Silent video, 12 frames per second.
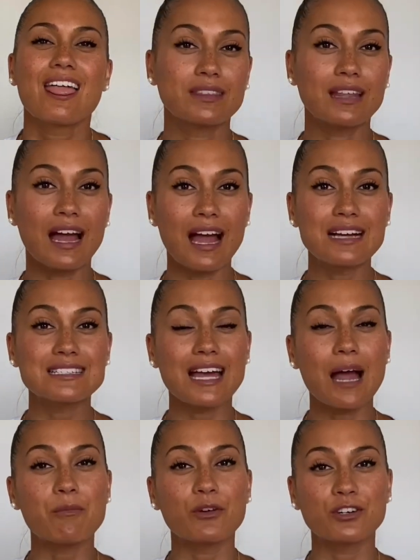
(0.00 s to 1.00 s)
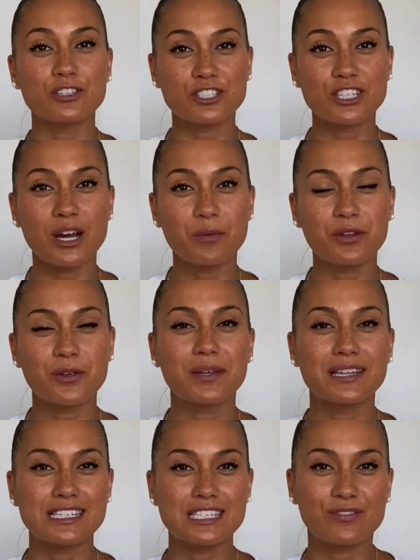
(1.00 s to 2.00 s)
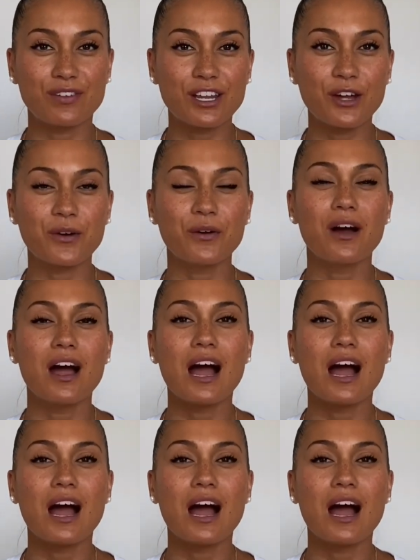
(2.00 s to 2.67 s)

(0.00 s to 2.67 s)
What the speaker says: The hacks that I'm going to share with you in this video